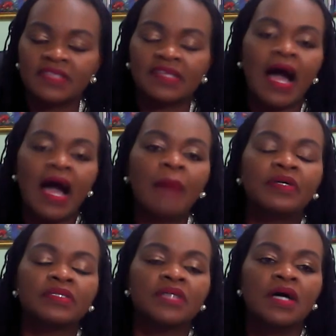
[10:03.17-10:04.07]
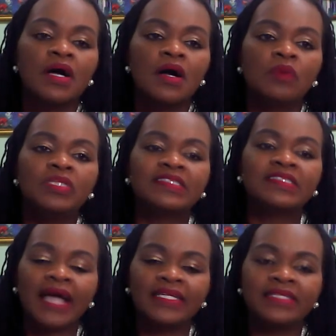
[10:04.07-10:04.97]
that happened. We
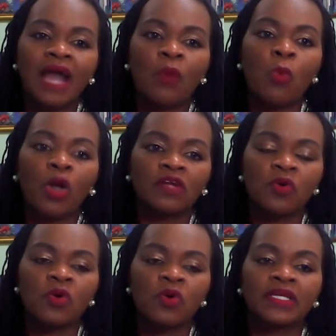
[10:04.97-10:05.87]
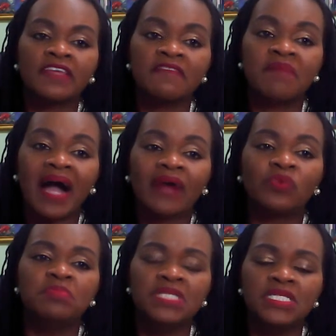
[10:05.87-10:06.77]
decided that one of our give back
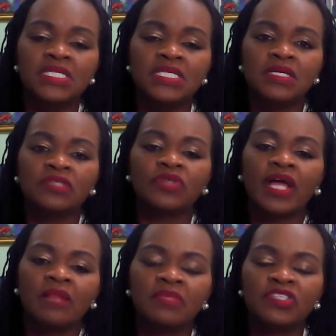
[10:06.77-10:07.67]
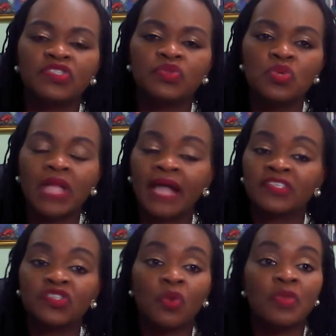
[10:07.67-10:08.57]
would be to help the school. And
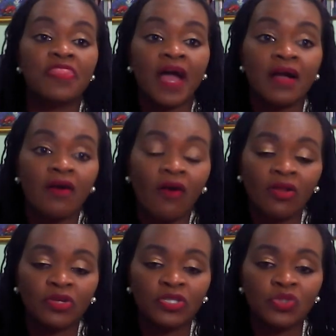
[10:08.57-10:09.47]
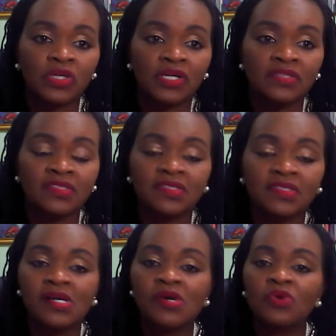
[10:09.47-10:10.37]
so we thank all our donors
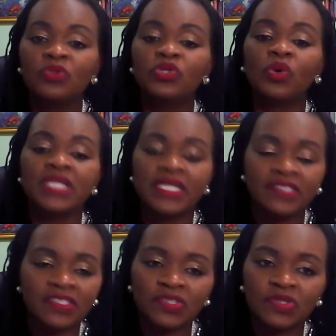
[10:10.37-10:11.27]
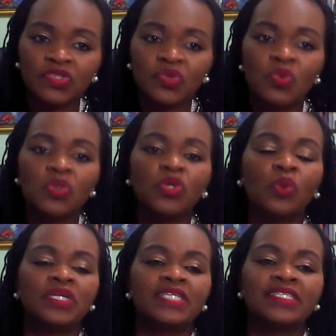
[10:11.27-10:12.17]
who donated to the school,
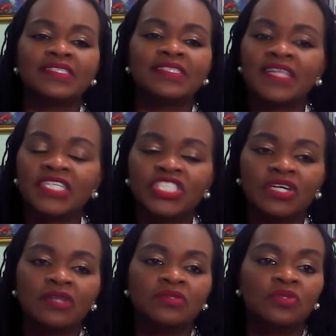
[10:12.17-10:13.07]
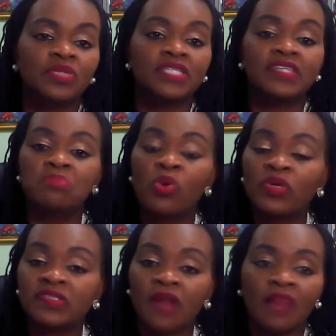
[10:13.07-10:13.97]
donated stationery, donated
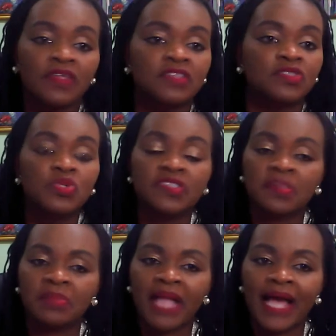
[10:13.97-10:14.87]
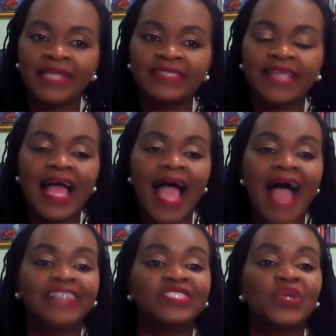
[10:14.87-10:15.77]
books, other school supplies.
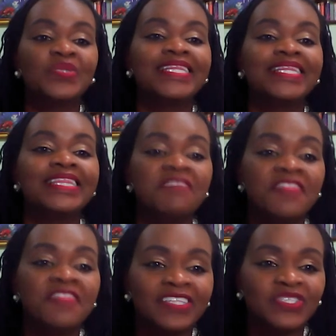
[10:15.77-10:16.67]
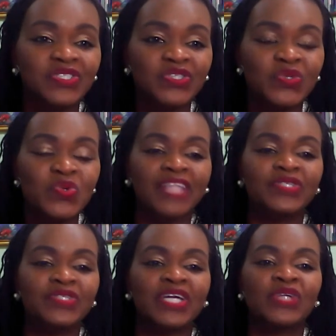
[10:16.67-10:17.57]
And so we delivered that to the school, and
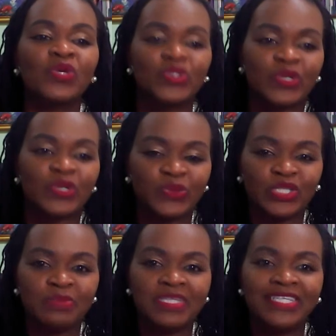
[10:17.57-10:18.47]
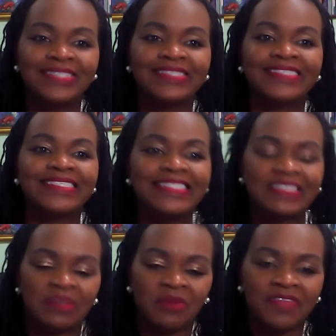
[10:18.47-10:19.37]
you can go to our social media to see
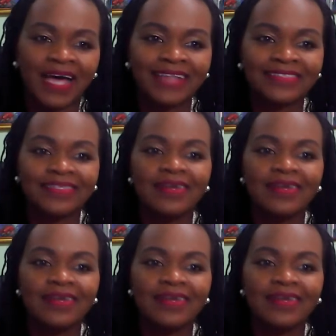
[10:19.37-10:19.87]
some of that.